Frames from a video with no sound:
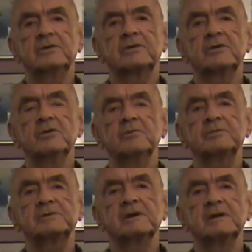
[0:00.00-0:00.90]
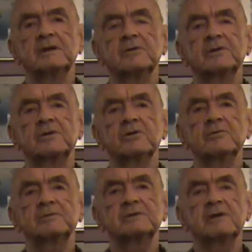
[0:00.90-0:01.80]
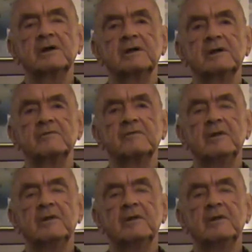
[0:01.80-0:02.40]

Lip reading: troops, and there were troops in